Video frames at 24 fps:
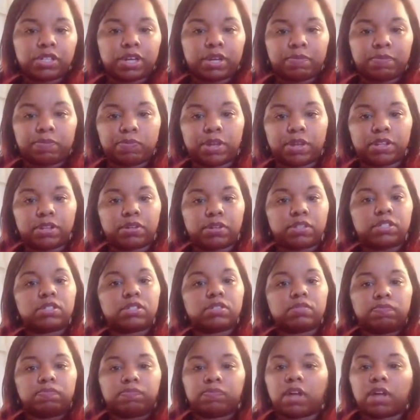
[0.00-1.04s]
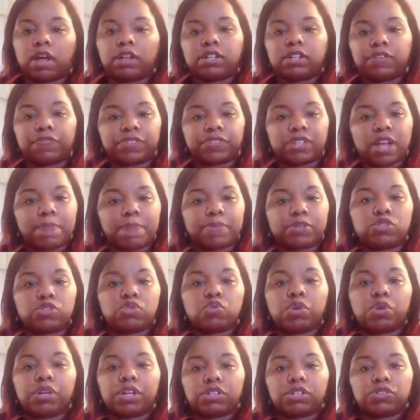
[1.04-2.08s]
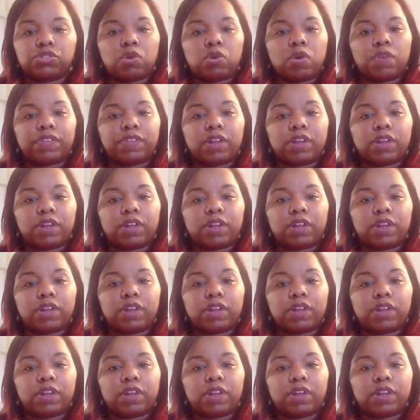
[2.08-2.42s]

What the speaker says: like whether it's a different type of store that